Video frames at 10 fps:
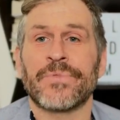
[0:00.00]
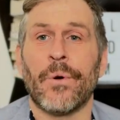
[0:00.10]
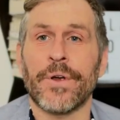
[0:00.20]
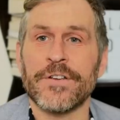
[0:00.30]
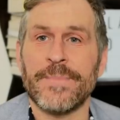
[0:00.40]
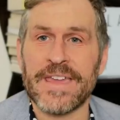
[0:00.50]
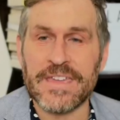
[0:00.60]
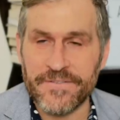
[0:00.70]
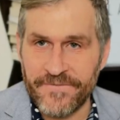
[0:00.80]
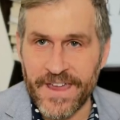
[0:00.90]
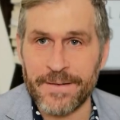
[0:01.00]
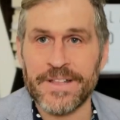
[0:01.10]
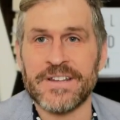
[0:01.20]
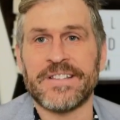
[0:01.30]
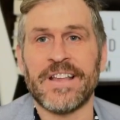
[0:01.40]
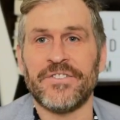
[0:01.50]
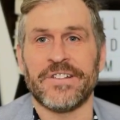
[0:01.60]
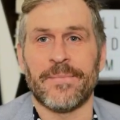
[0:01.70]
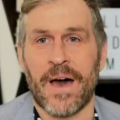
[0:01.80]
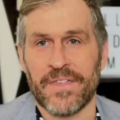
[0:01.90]
or you're making family
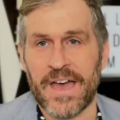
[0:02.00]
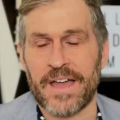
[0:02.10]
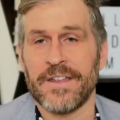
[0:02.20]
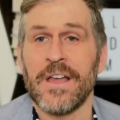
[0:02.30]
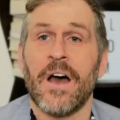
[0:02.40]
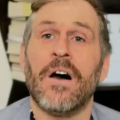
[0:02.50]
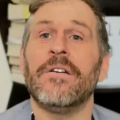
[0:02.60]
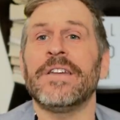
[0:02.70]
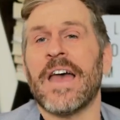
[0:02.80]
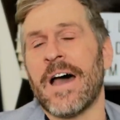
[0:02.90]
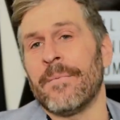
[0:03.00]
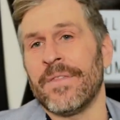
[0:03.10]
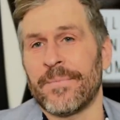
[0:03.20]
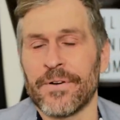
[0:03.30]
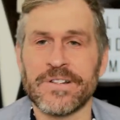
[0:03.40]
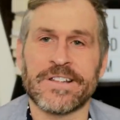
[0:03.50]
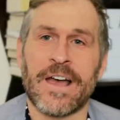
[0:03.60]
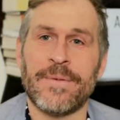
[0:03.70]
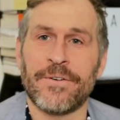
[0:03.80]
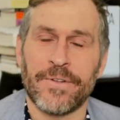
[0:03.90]
decisions about that, oh yeah, the person
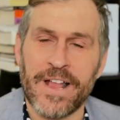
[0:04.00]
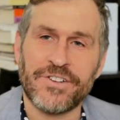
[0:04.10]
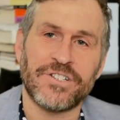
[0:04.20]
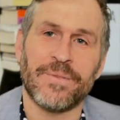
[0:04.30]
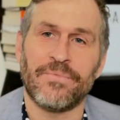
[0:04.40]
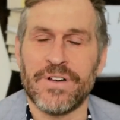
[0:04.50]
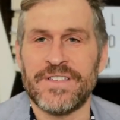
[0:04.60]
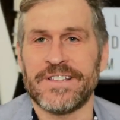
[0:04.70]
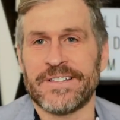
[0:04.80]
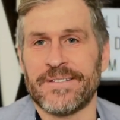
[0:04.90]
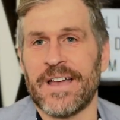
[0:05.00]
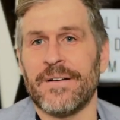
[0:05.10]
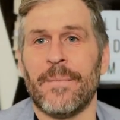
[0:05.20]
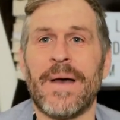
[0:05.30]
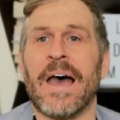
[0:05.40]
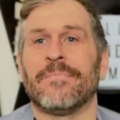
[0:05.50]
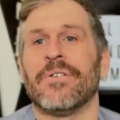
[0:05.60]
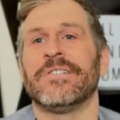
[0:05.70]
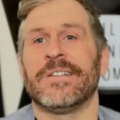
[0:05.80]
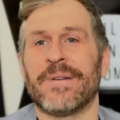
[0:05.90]
I'm in a relationship with is a bad
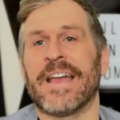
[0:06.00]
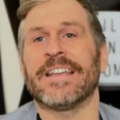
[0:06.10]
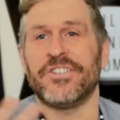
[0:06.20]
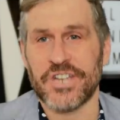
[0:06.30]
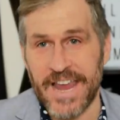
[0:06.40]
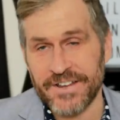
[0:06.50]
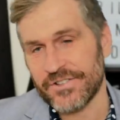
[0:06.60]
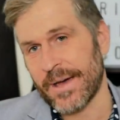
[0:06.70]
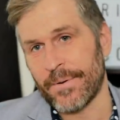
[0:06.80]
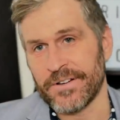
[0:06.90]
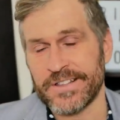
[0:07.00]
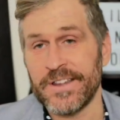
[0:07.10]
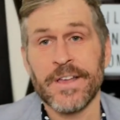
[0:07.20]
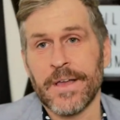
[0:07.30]
person, but I can change that person.